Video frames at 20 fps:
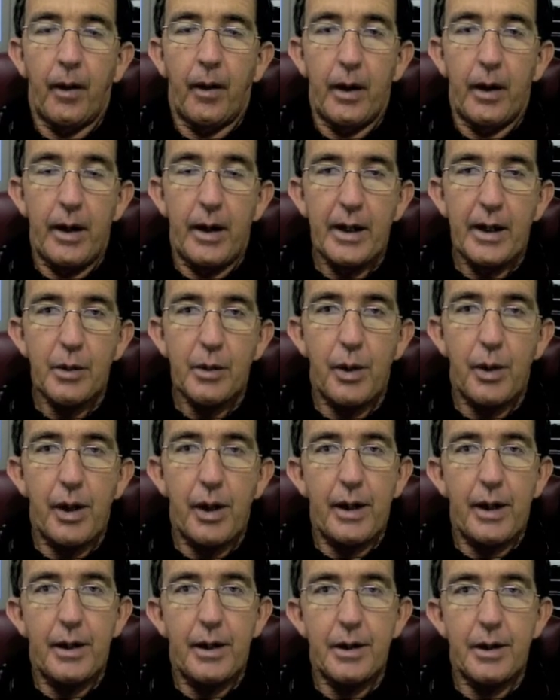Next we
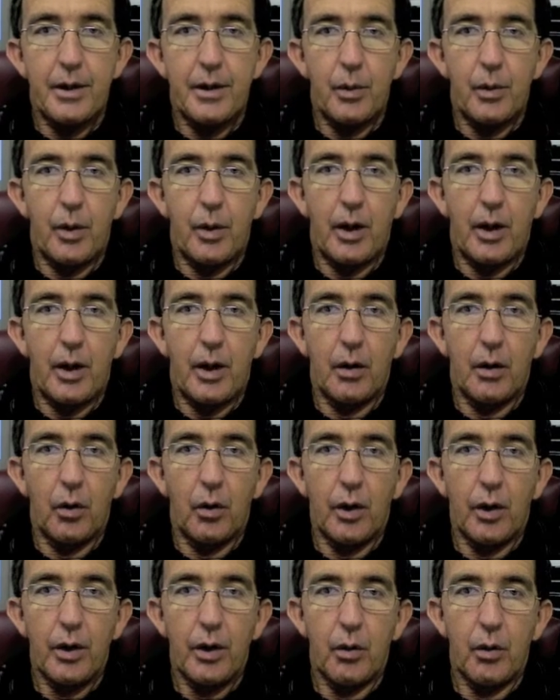need to look
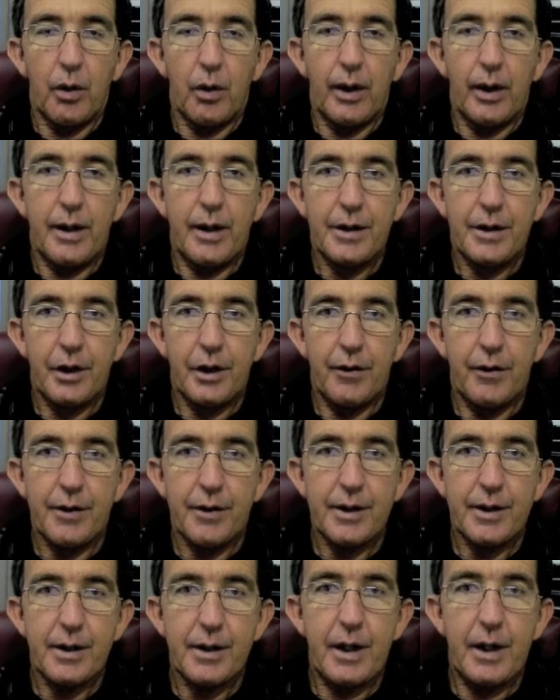at all these
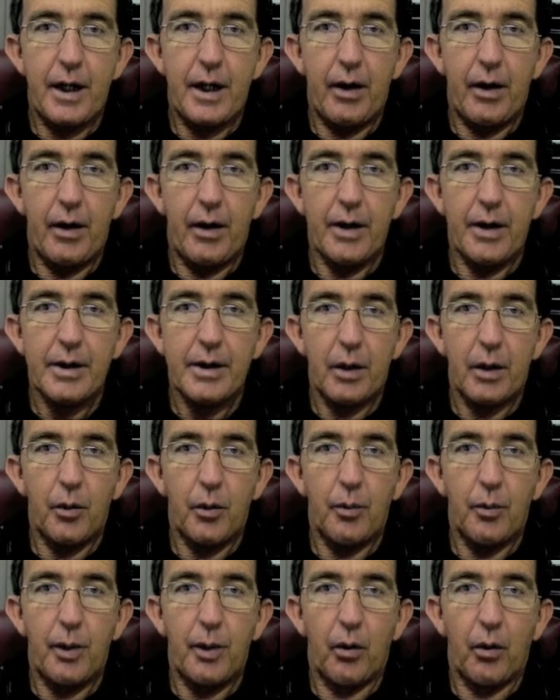services in the area, so we'll
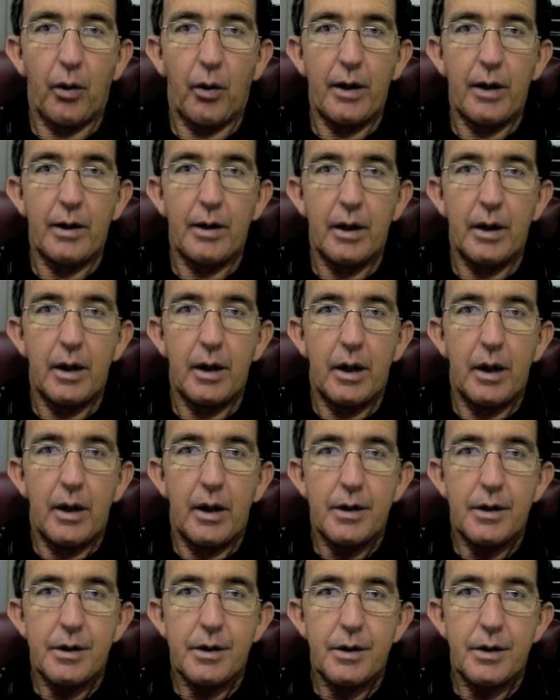be looking
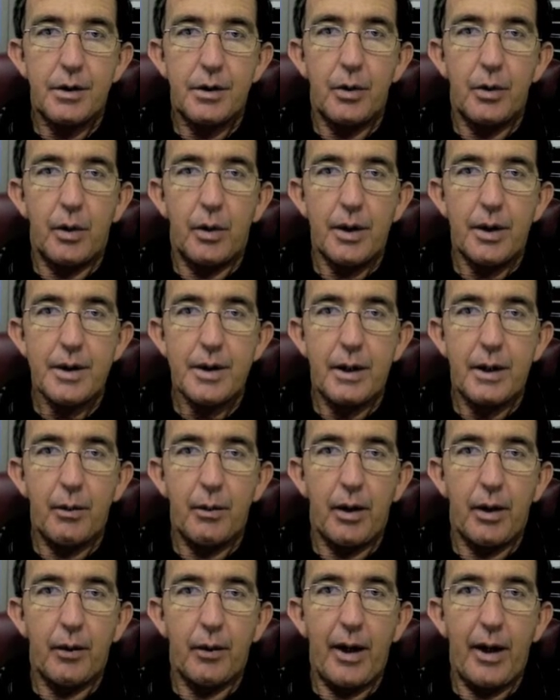to see
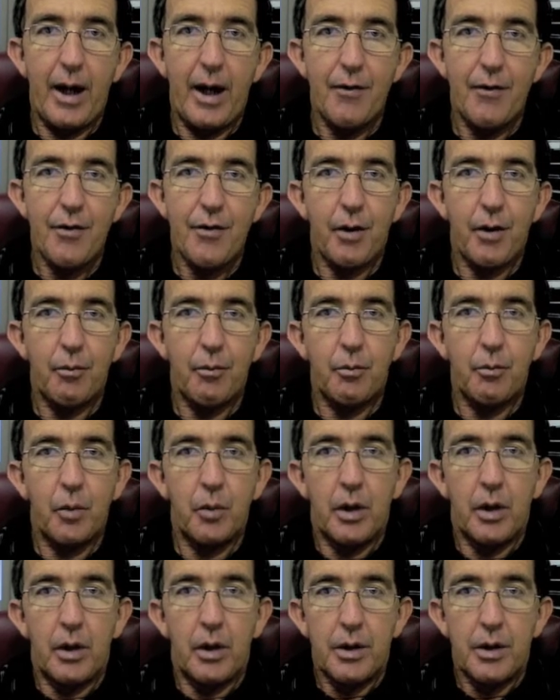whether we have some
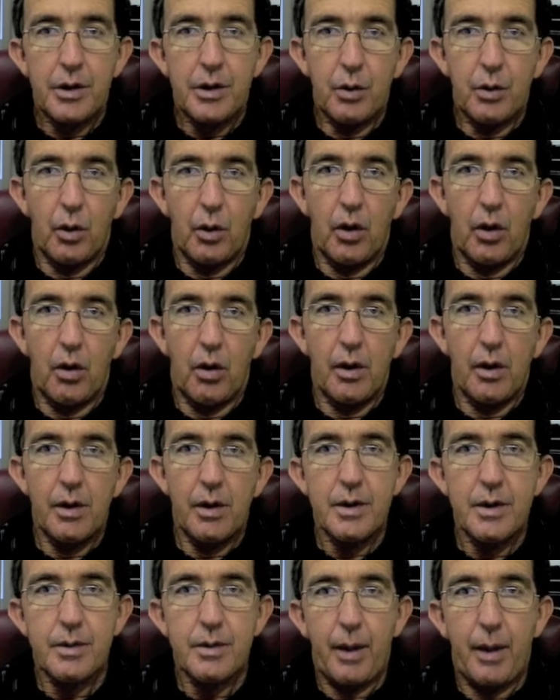sewer
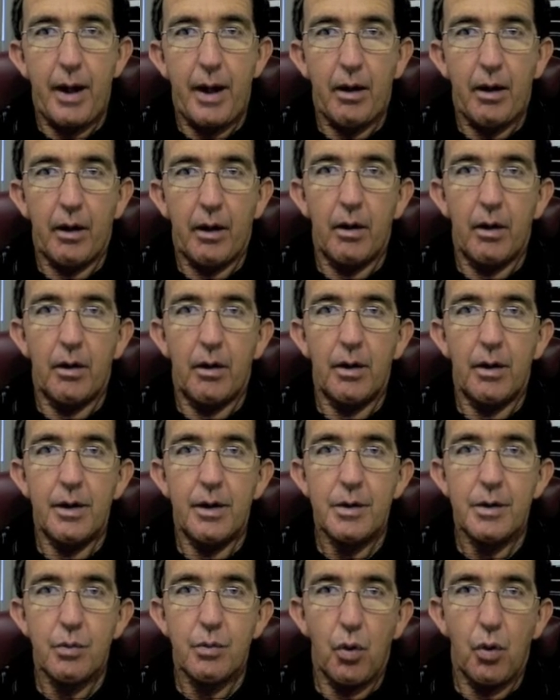lines, power lines,
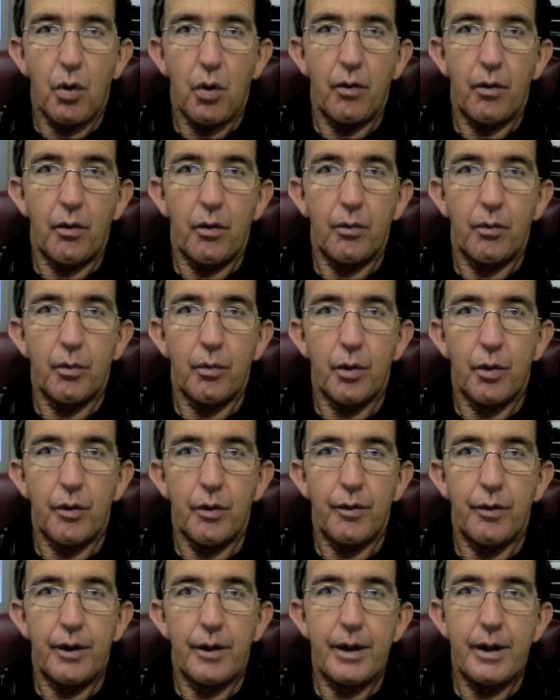water
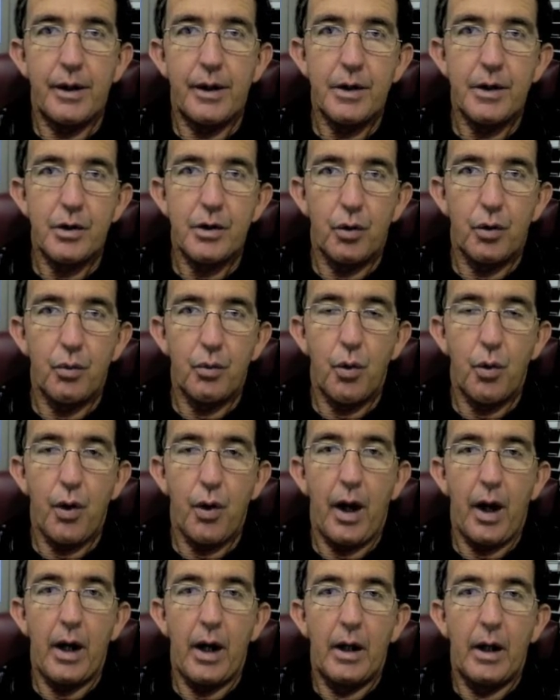feed, stormwater,
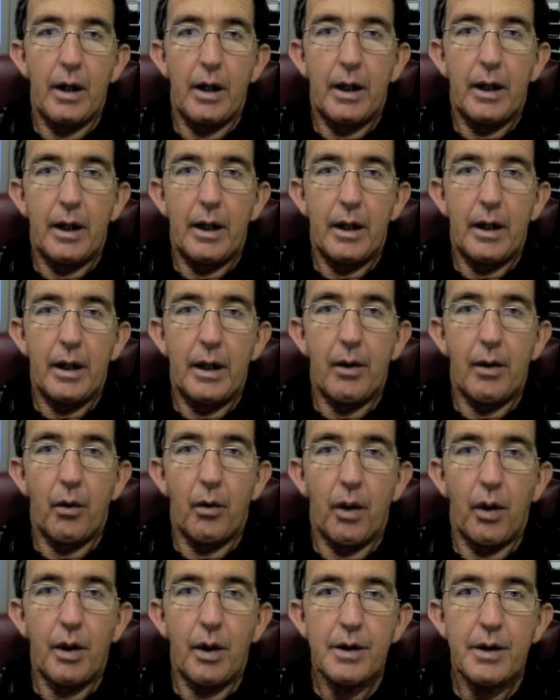and all
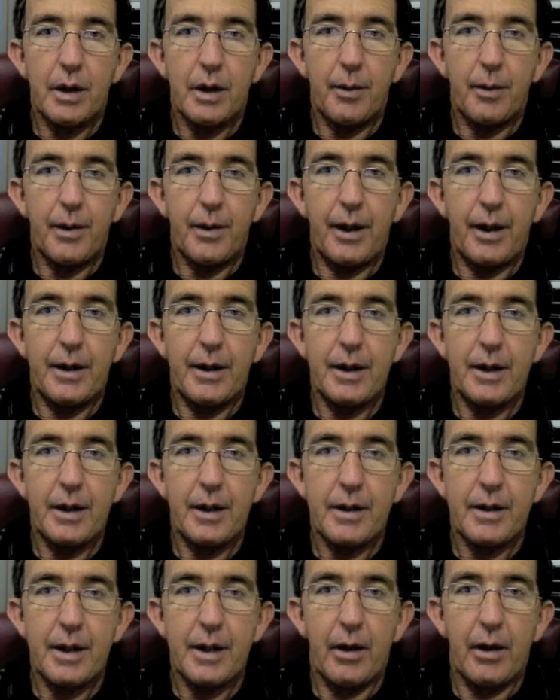those type of things in
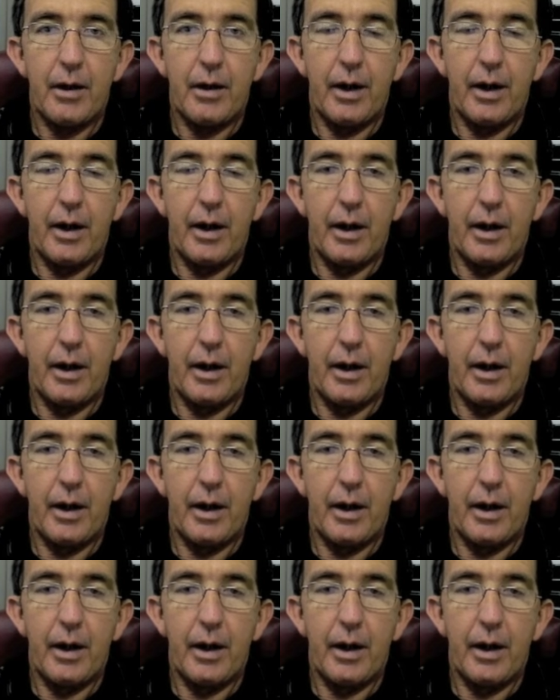this area.